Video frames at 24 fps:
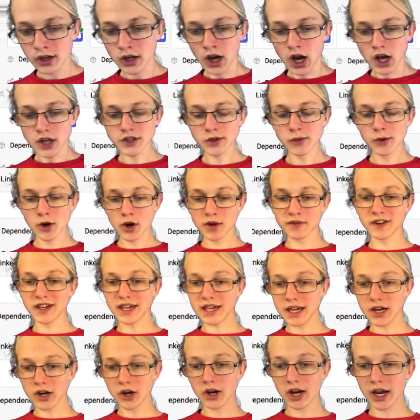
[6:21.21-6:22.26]
So we're over
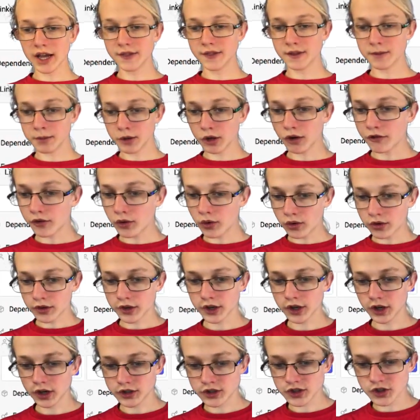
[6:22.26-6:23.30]
here in the beautiful
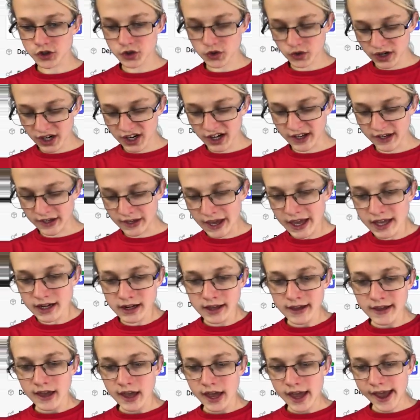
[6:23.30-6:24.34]
Autocode screen again,
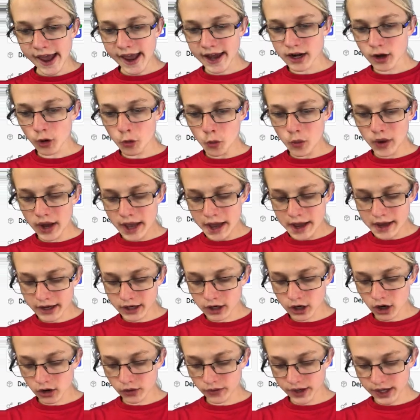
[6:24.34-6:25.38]
and we're
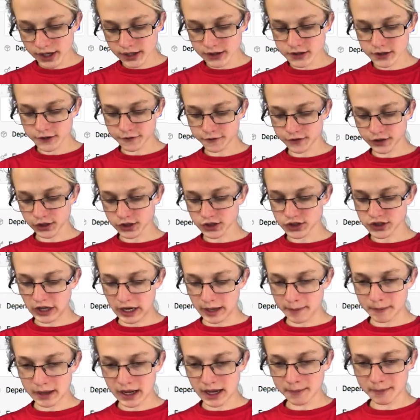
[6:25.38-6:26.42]
going to first
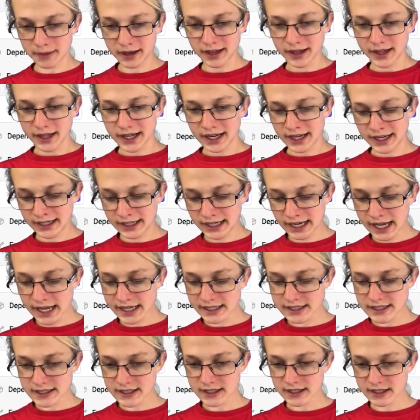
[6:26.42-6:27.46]
type up
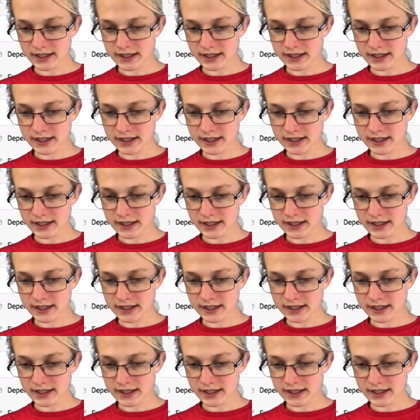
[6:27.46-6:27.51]
let